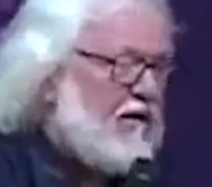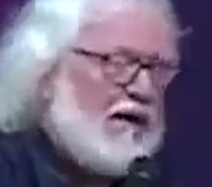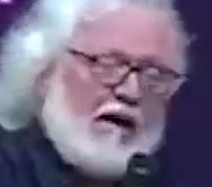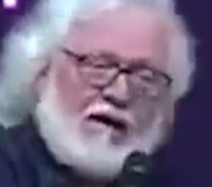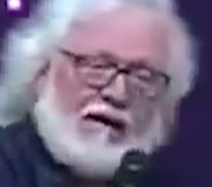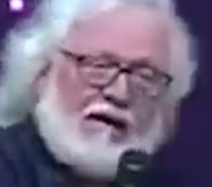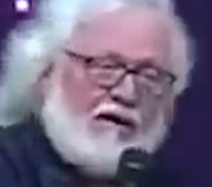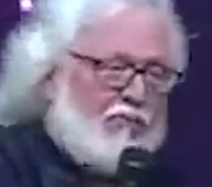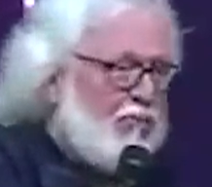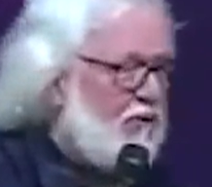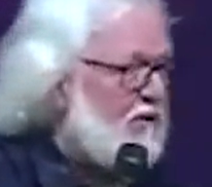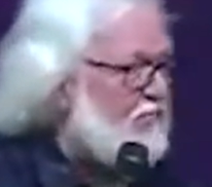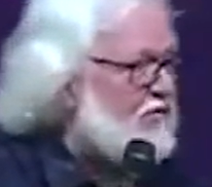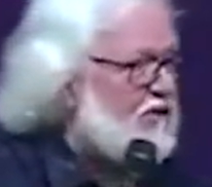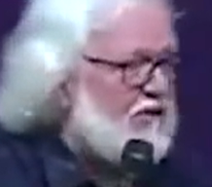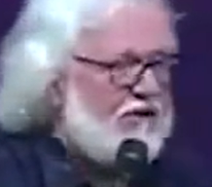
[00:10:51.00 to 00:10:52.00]
Now, hear
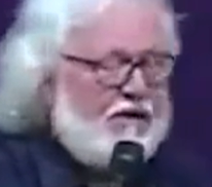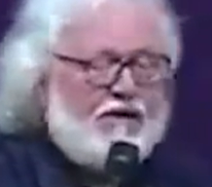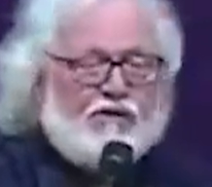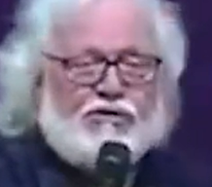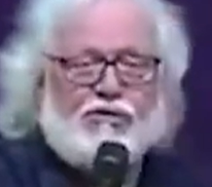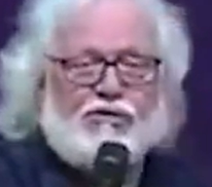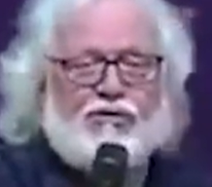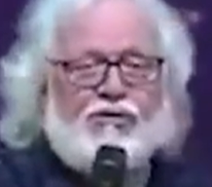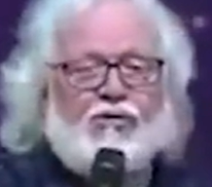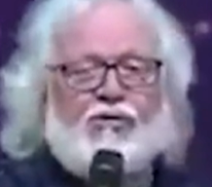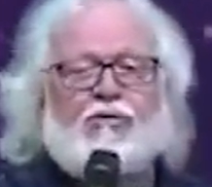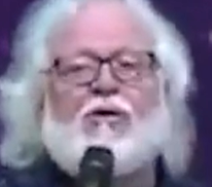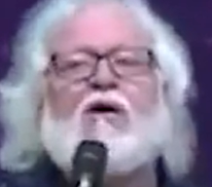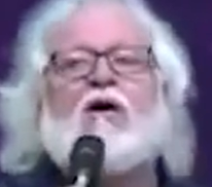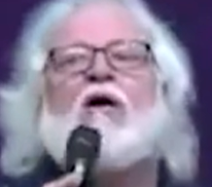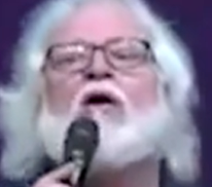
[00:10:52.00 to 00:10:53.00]
what I'm saying to
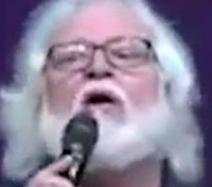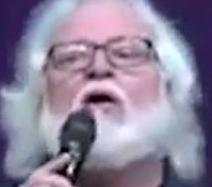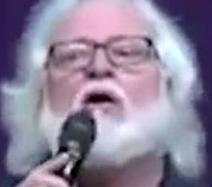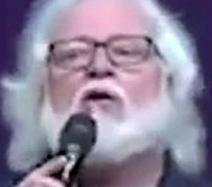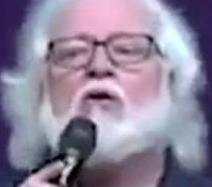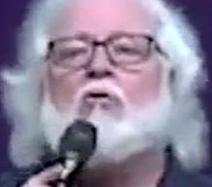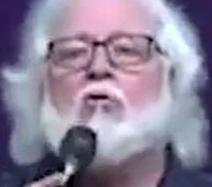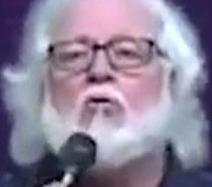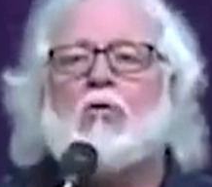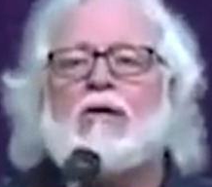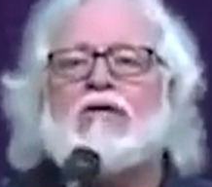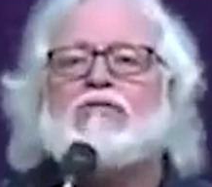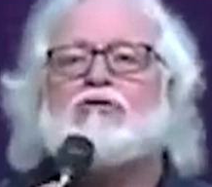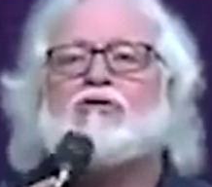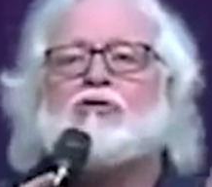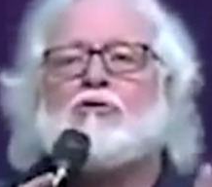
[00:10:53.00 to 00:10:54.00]
you.
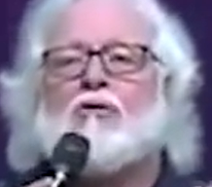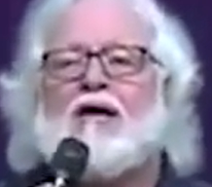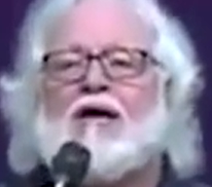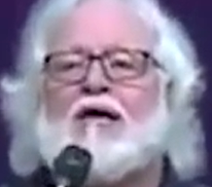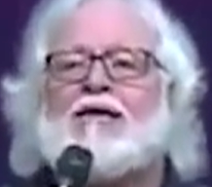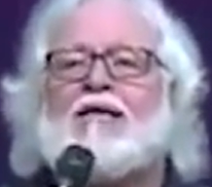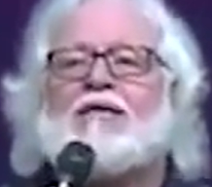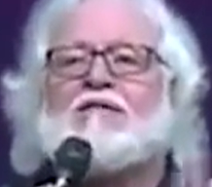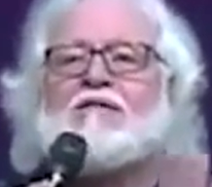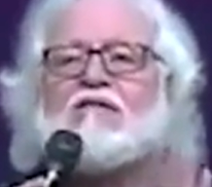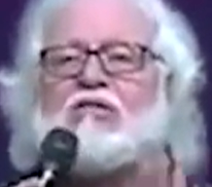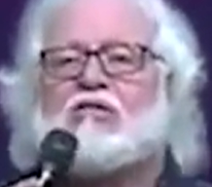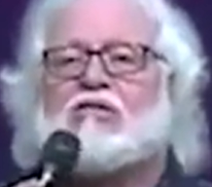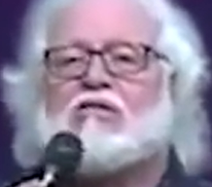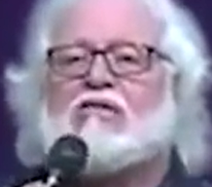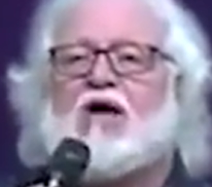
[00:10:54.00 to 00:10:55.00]
Quit trying to
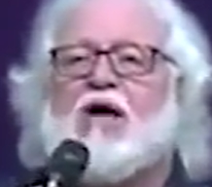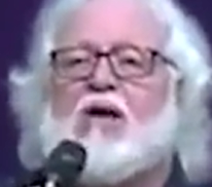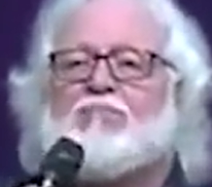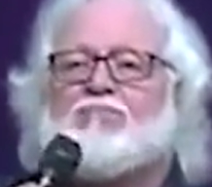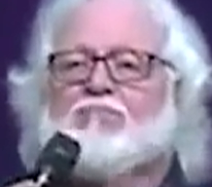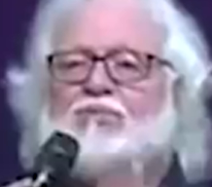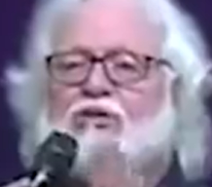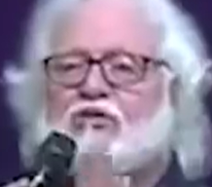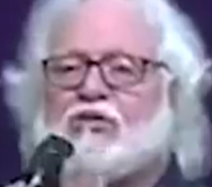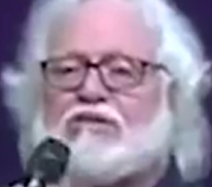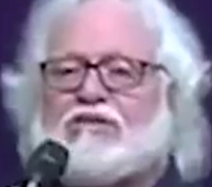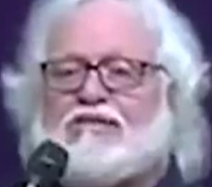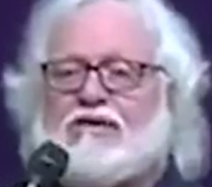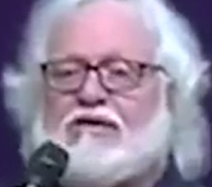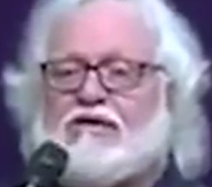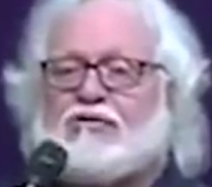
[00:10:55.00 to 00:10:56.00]
stop the
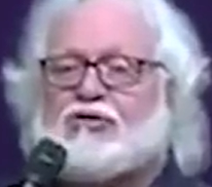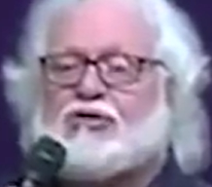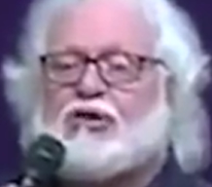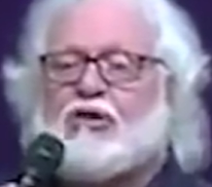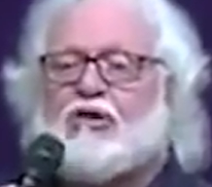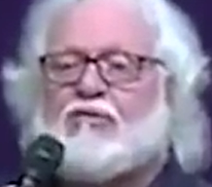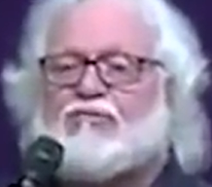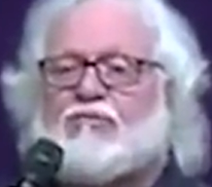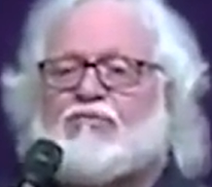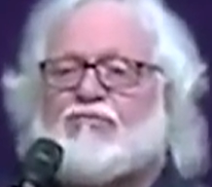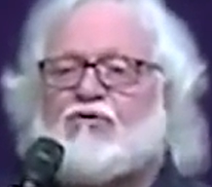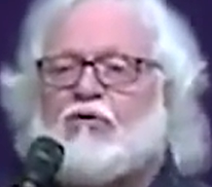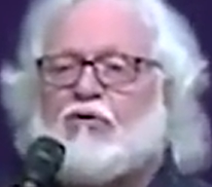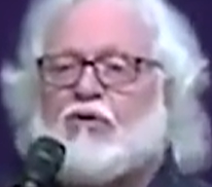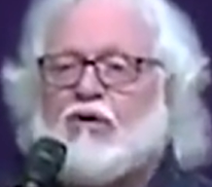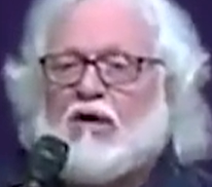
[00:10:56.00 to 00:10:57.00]
stench of the
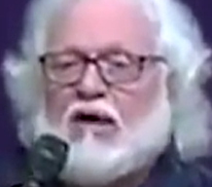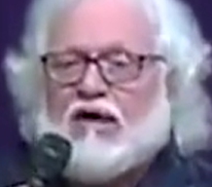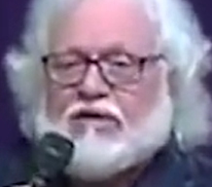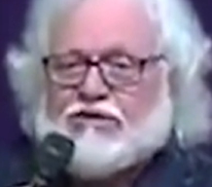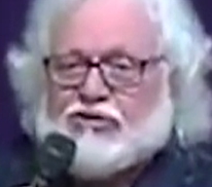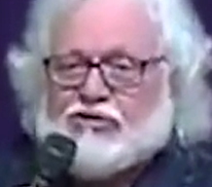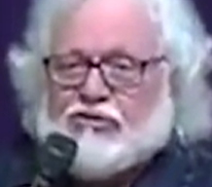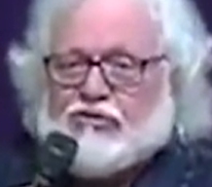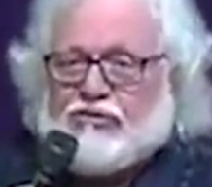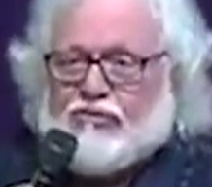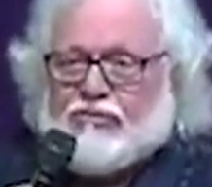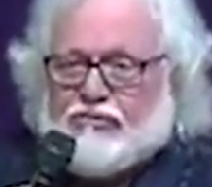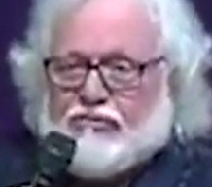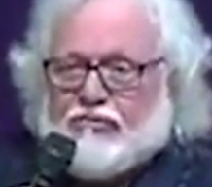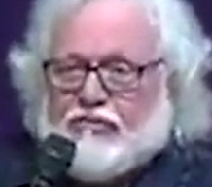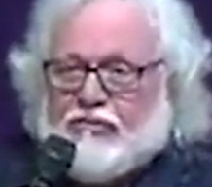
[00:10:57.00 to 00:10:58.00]
fertilizer.
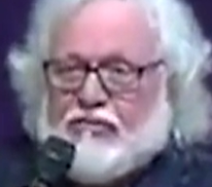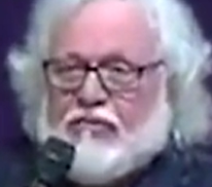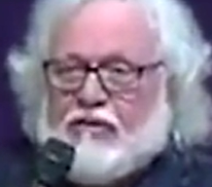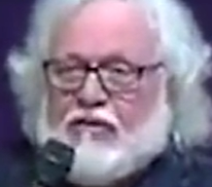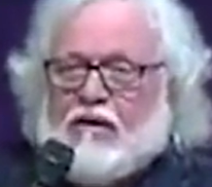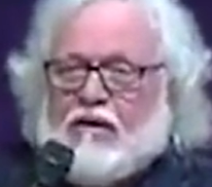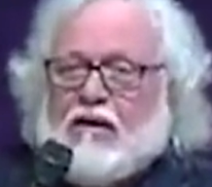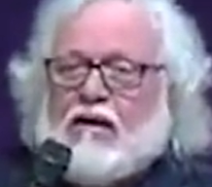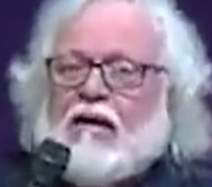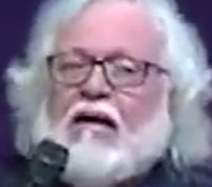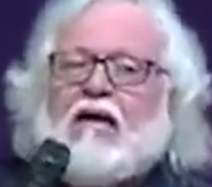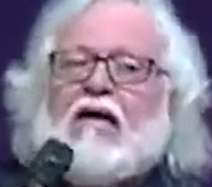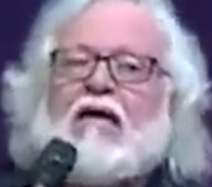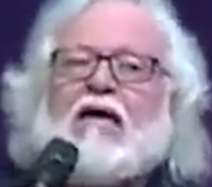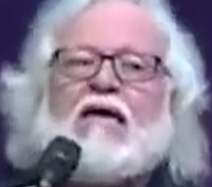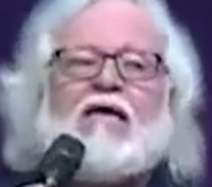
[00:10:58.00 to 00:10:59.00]

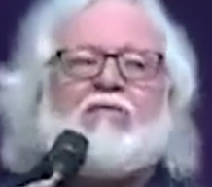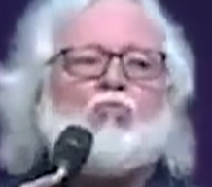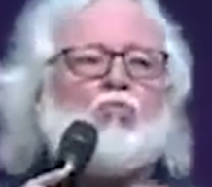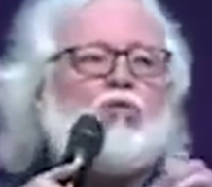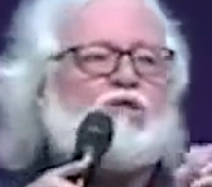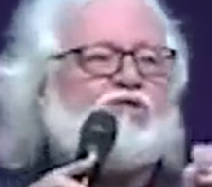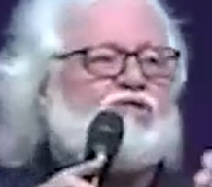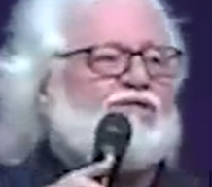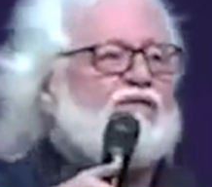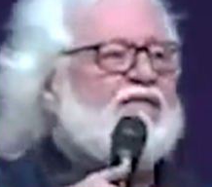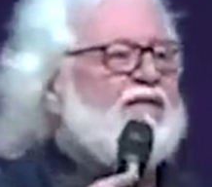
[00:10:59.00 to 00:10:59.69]
It was